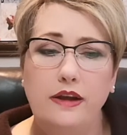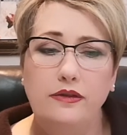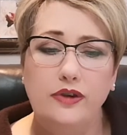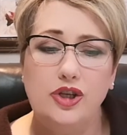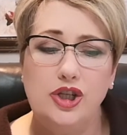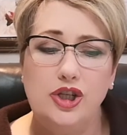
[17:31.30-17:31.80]

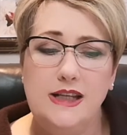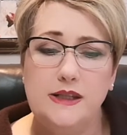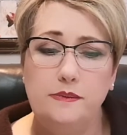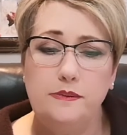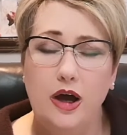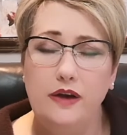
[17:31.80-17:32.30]
she's
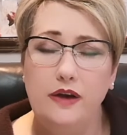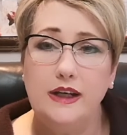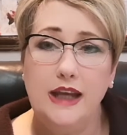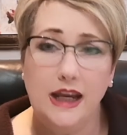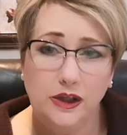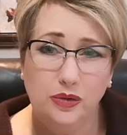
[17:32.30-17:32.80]
part of a
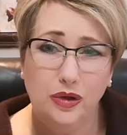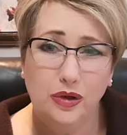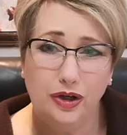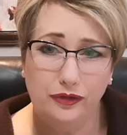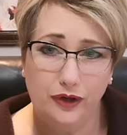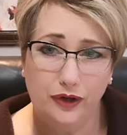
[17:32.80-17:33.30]

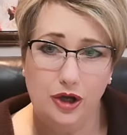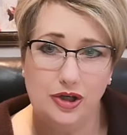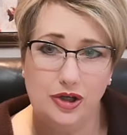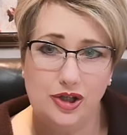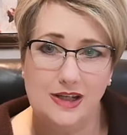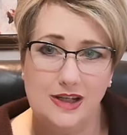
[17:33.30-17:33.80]
network of
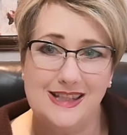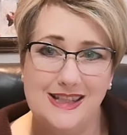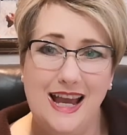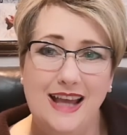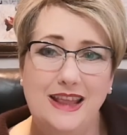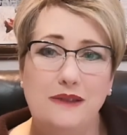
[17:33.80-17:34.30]
coaches,
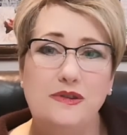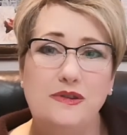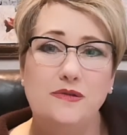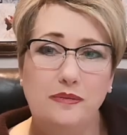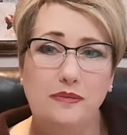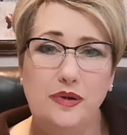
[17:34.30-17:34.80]
and there was
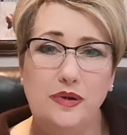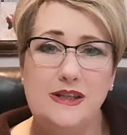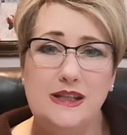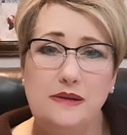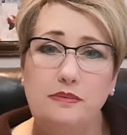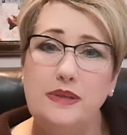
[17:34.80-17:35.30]
one
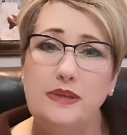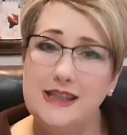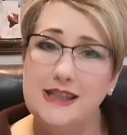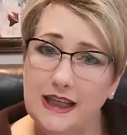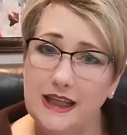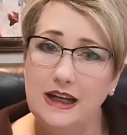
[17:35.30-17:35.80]
person in
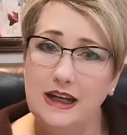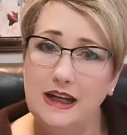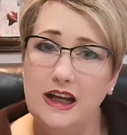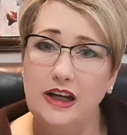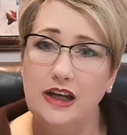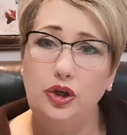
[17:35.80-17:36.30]

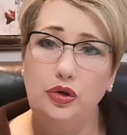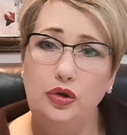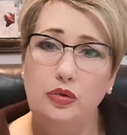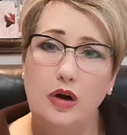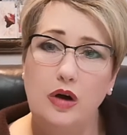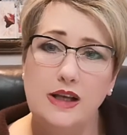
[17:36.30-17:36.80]
particular who
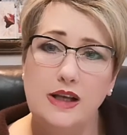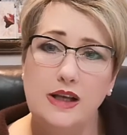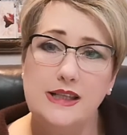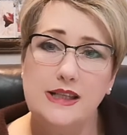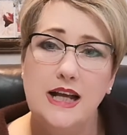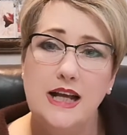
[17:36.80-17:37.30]
was
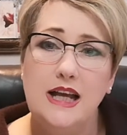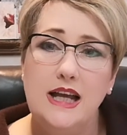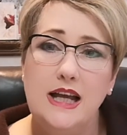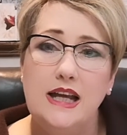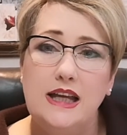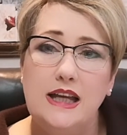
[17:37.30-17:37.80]

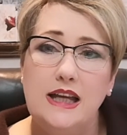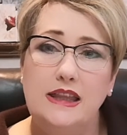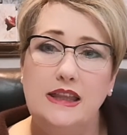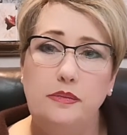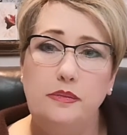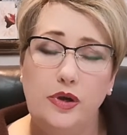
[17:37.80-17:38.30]

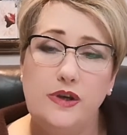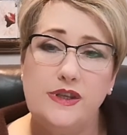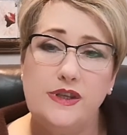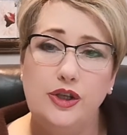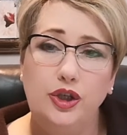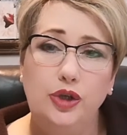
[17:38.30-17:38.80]
the
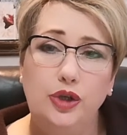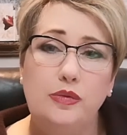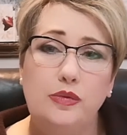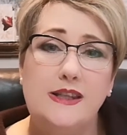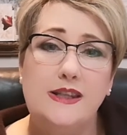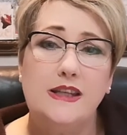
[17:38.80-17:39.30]
person who
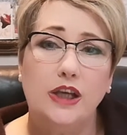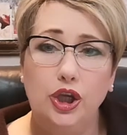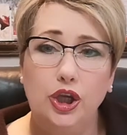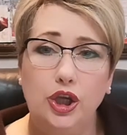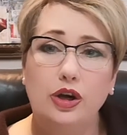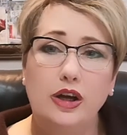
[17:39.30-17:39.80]
would
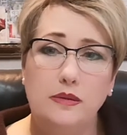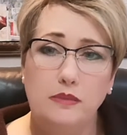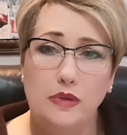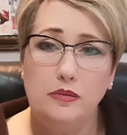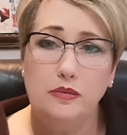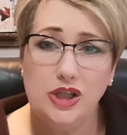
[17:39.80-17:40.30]
secure the
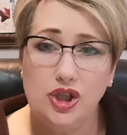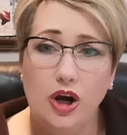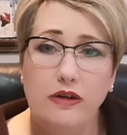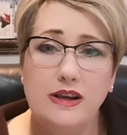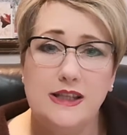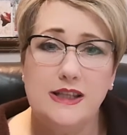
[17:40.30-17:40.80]

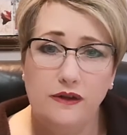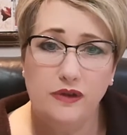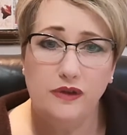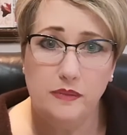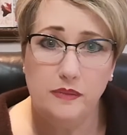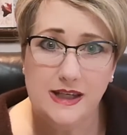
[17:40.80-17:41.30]
majority of the
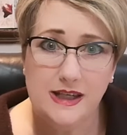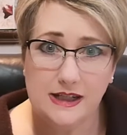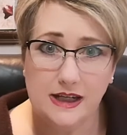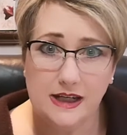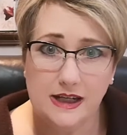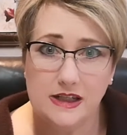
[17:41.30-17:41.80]

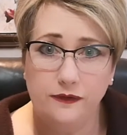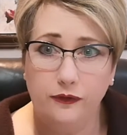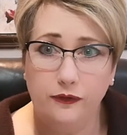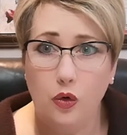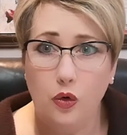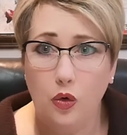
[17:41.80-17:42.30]
business
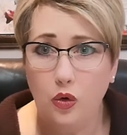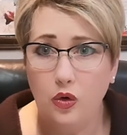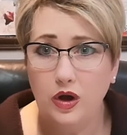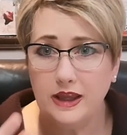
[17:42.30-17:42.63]
for